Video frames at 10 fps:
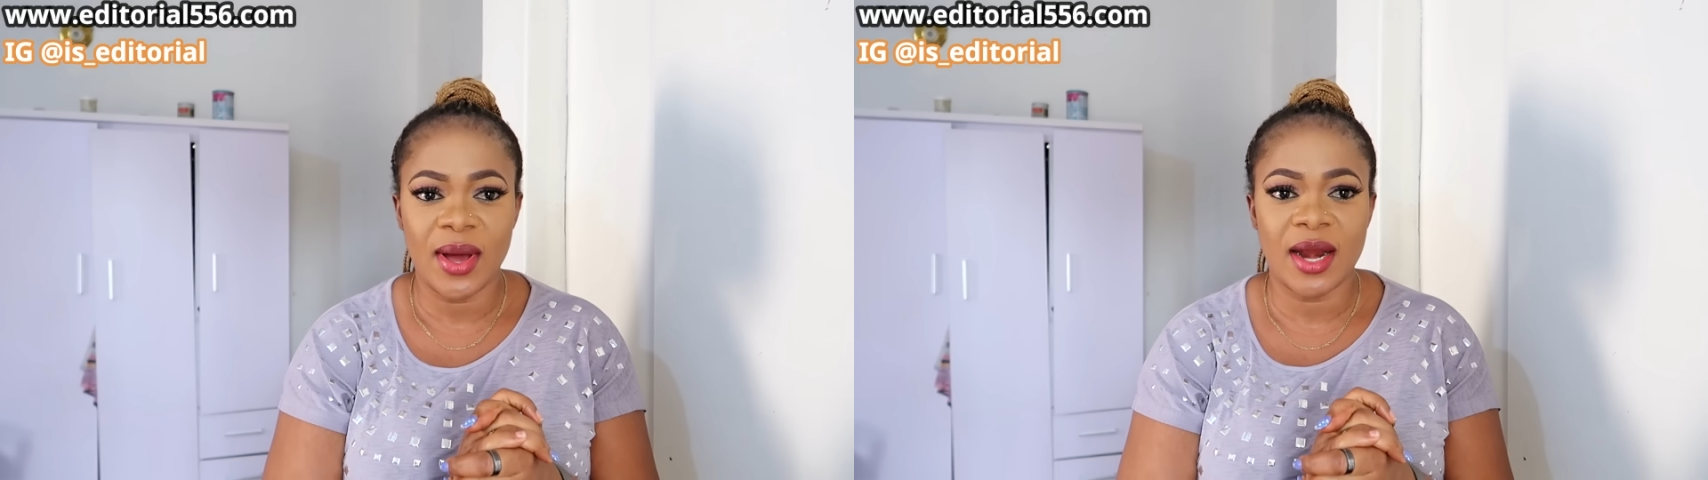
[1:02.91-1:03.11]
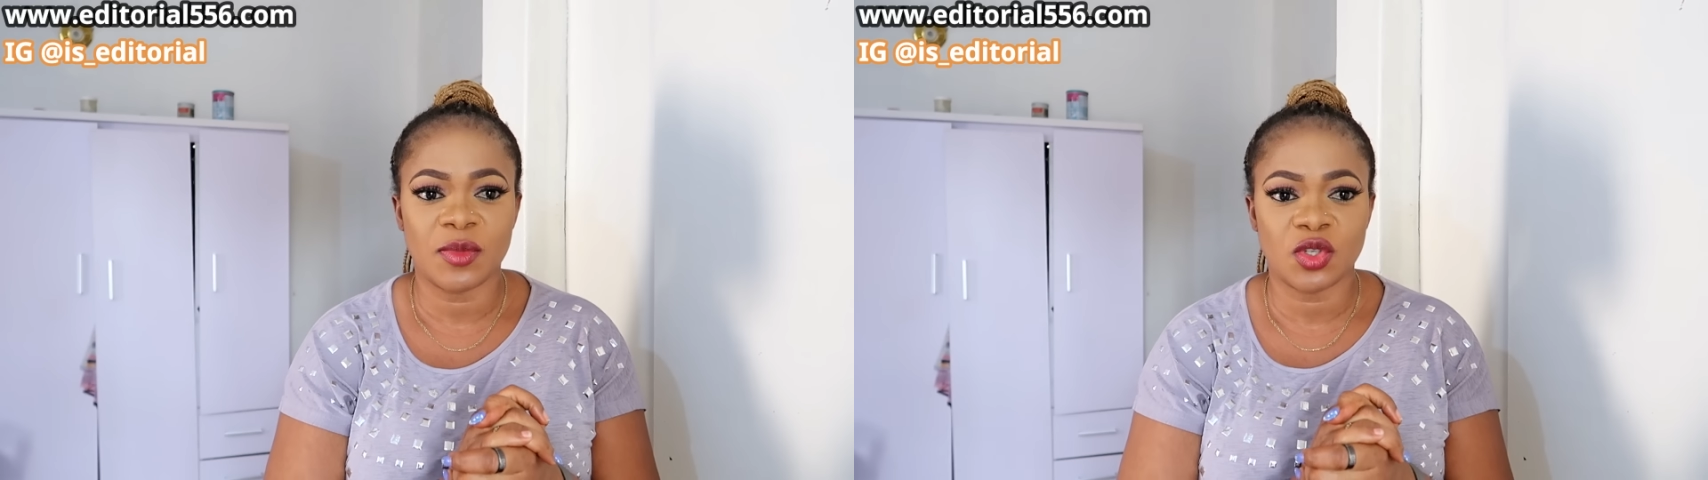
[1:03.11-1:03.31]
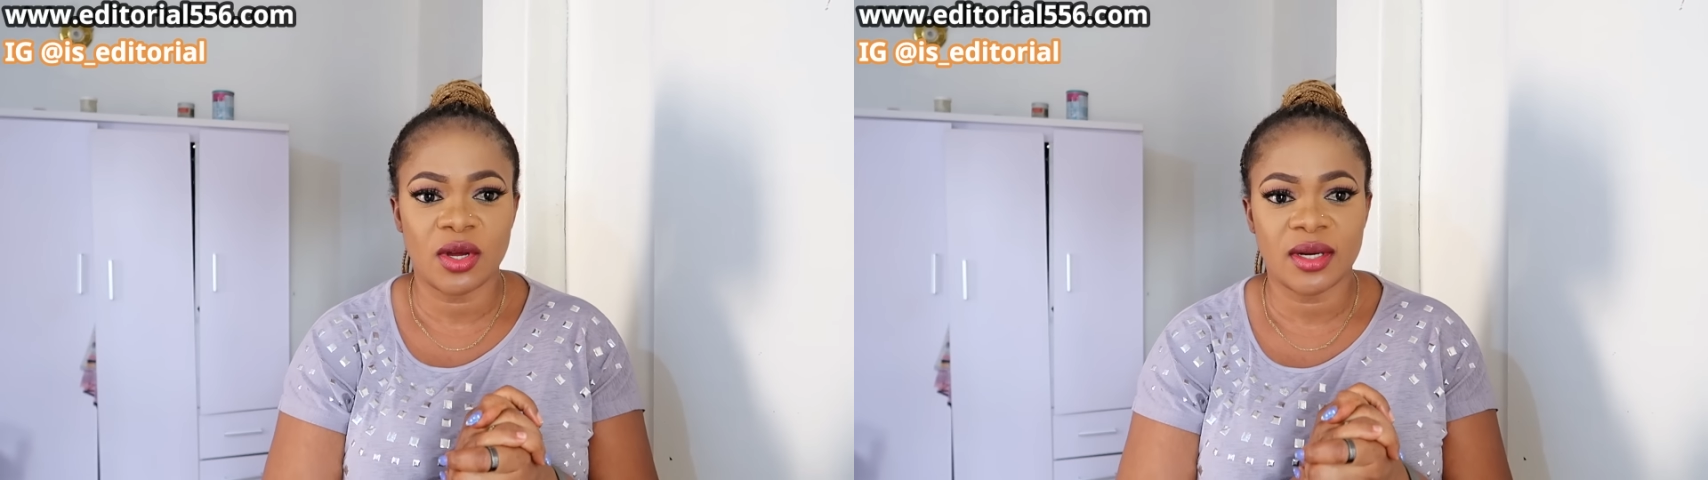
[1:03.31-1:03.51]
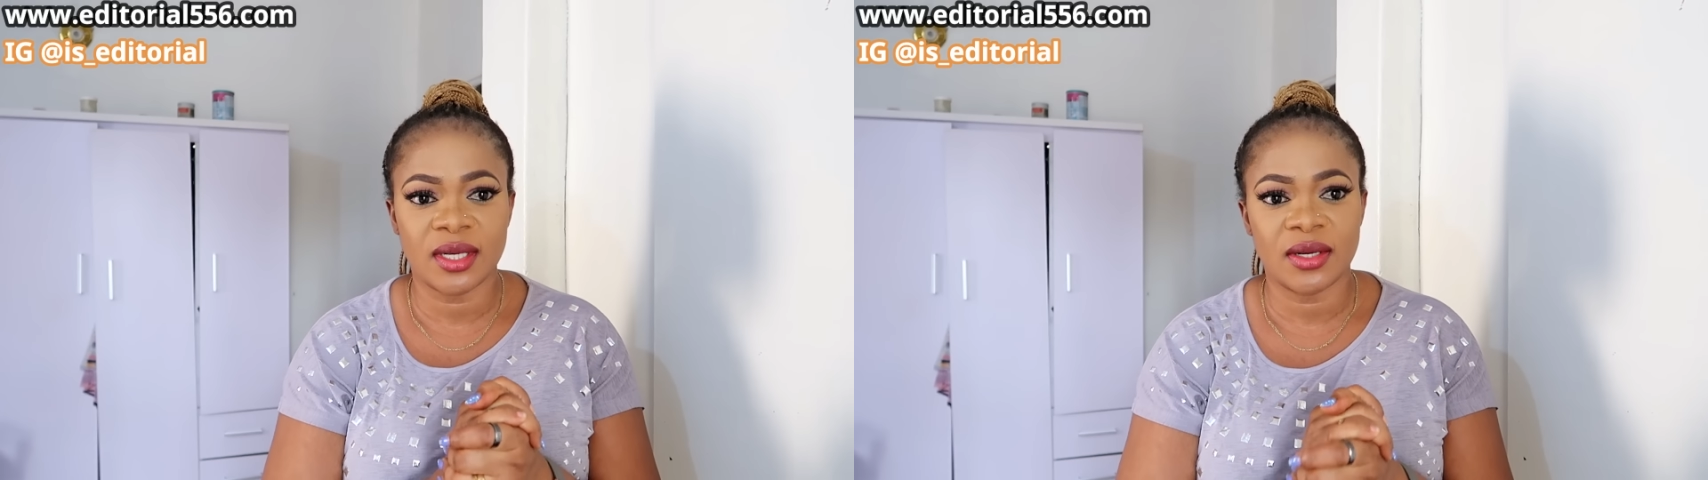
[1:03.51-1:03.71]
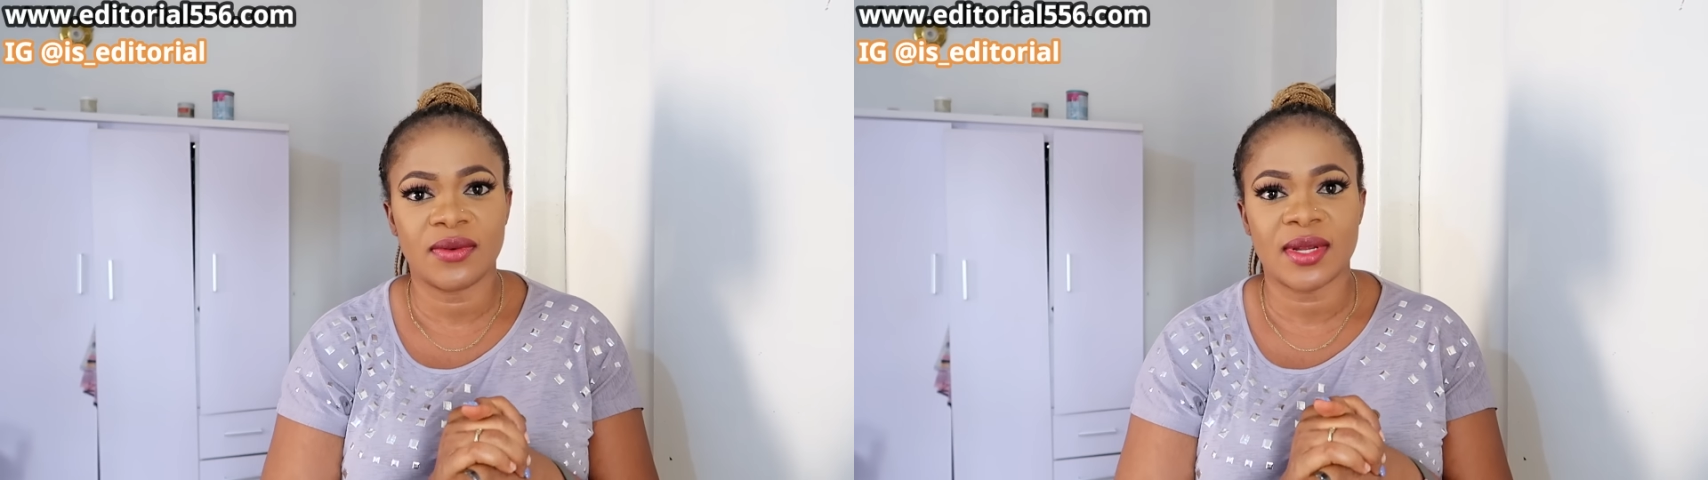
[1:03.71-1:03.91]
and i'm sure the
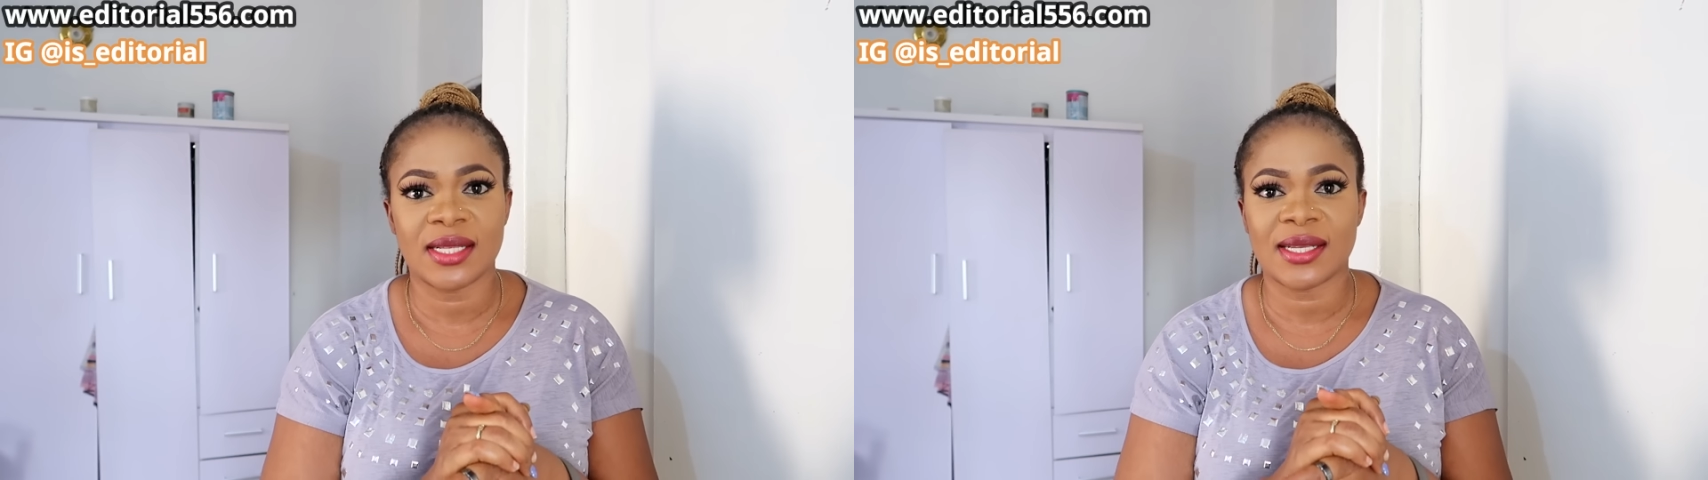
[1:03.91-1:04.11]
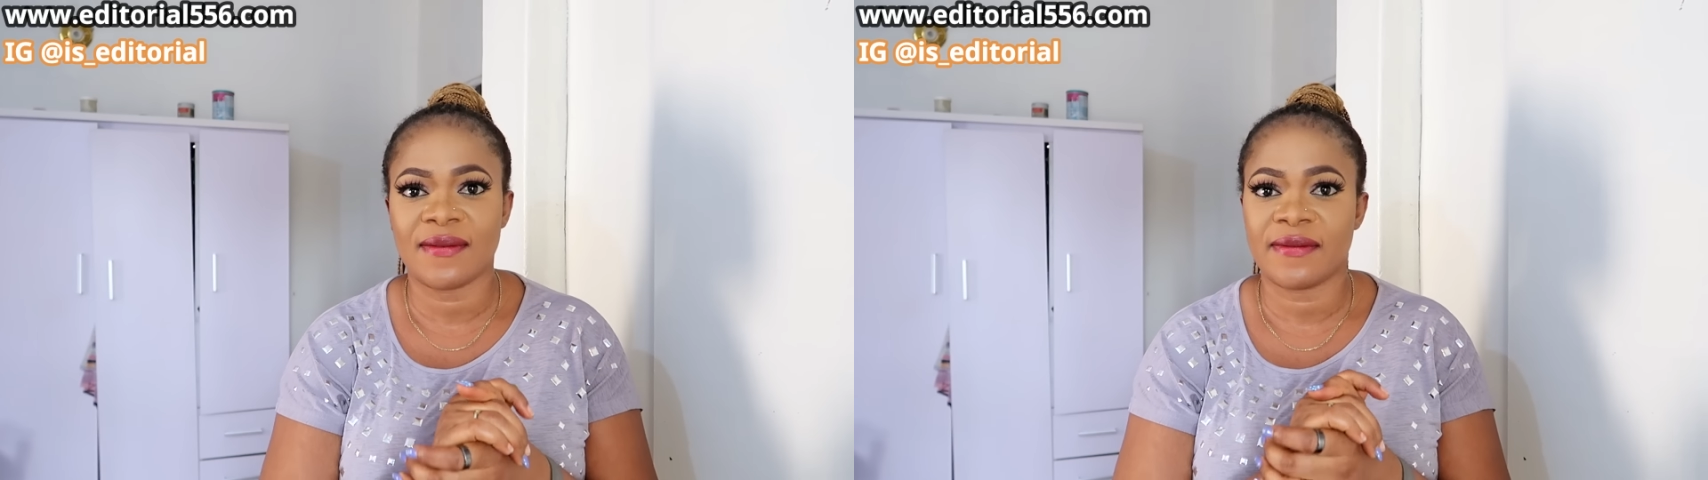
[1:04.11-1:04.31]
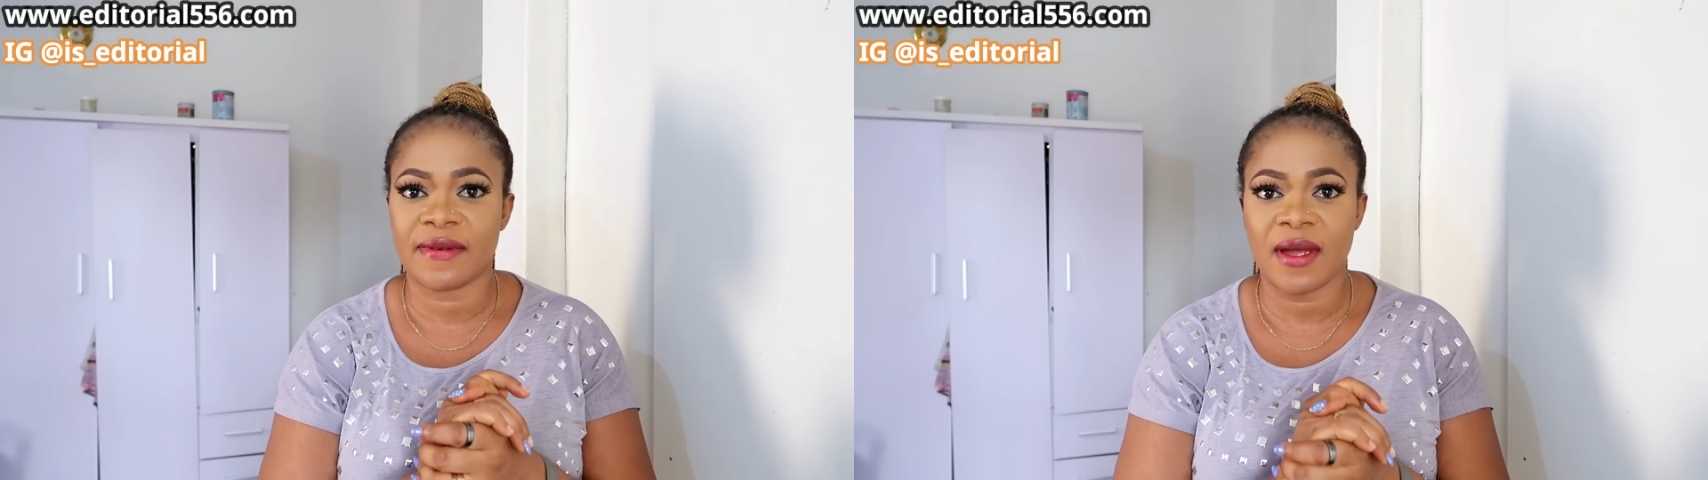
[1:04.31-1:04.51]
ingredients are,